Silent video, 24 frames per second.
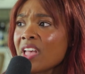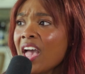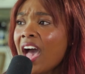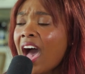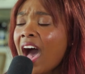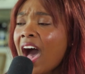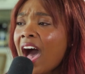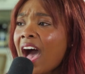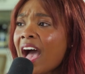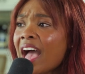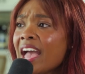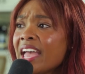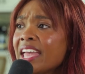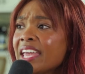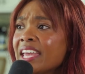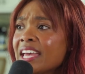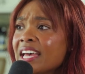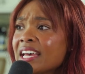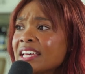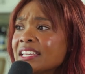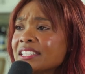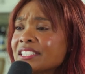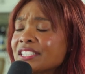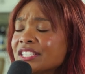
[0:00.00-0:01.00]

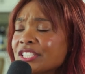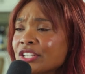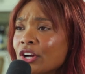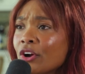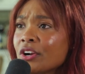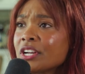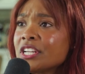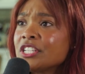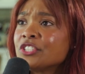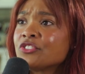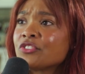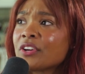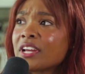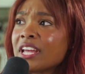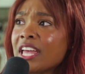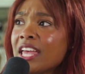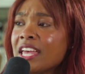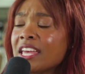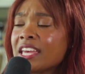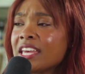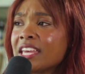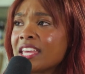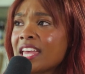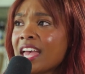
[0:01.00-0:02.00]
I started
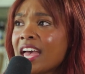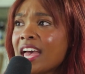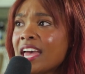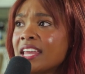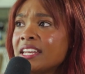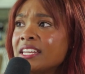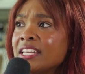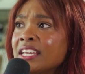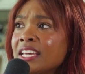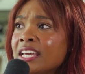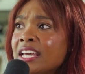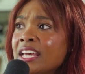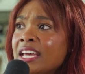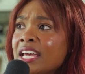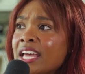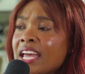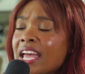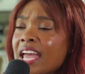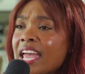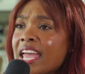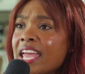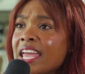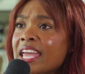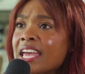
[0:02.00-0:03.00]
drinking again.
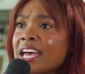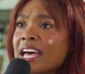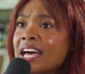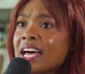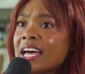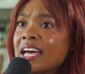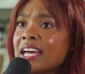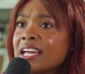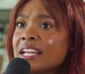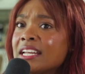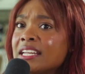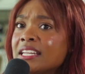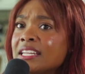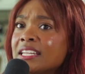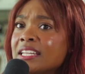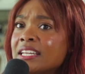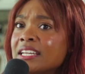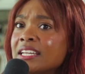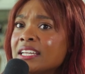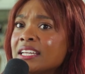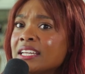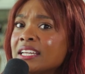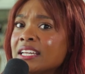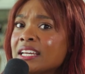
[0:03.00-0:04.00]

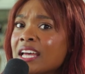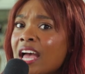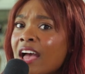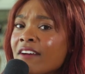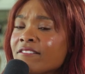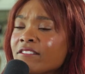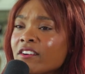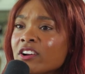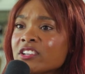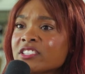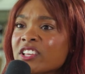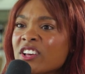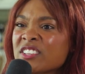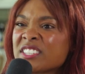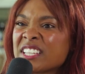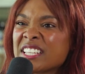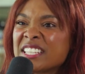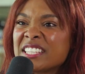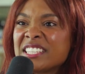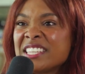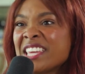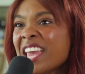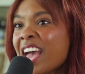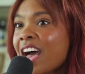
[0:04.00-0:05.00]
And at first I was like,
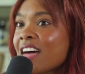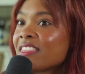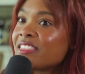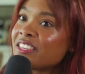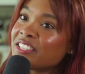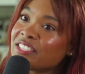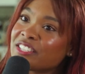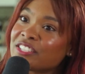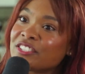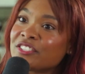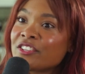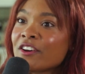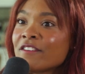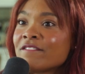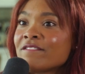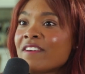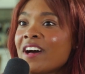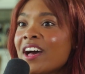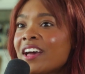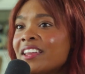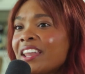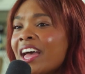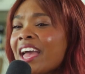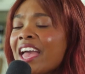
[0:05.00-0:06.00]
yeah, this is so
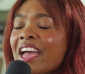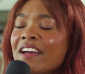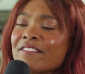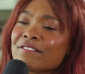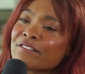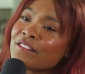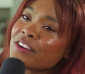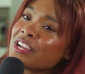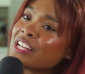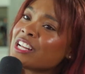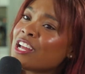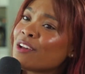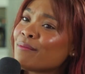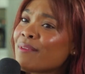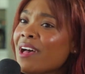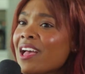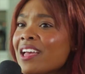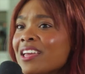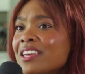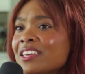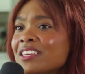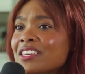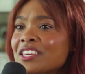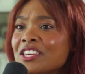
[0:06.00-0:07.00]
fun. I have freedom.
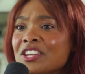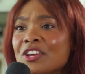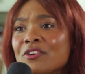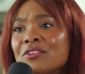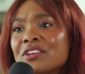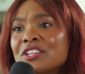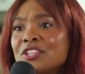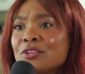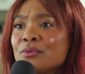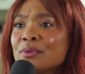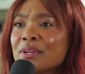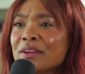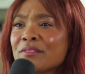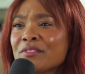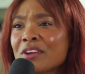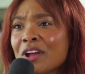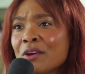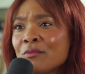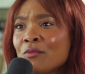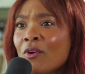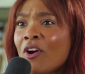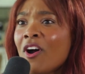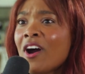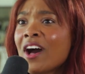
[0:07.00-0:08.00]
I, can do whatever
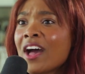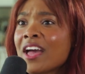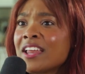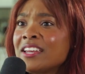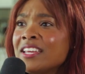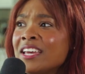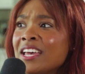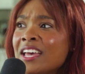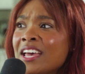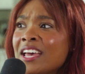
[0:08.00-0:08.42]
I want.